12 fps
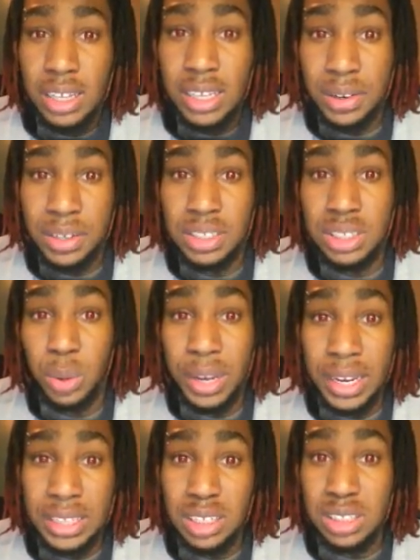they're going to show
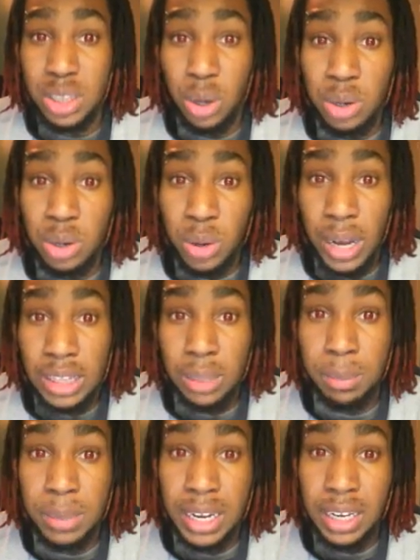his eternal at
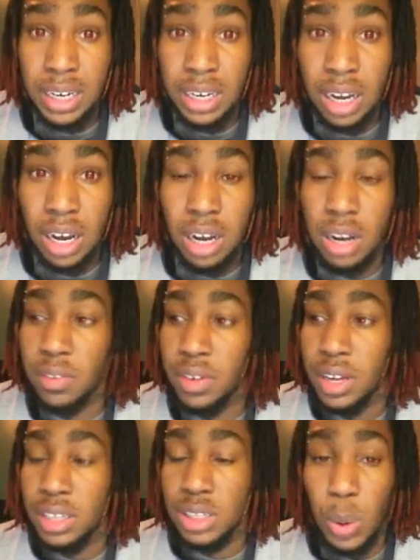the beginning of
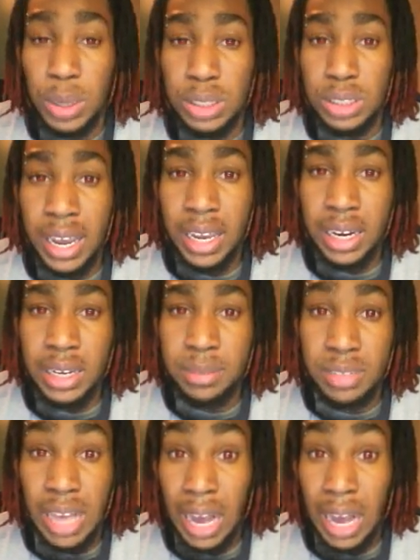280?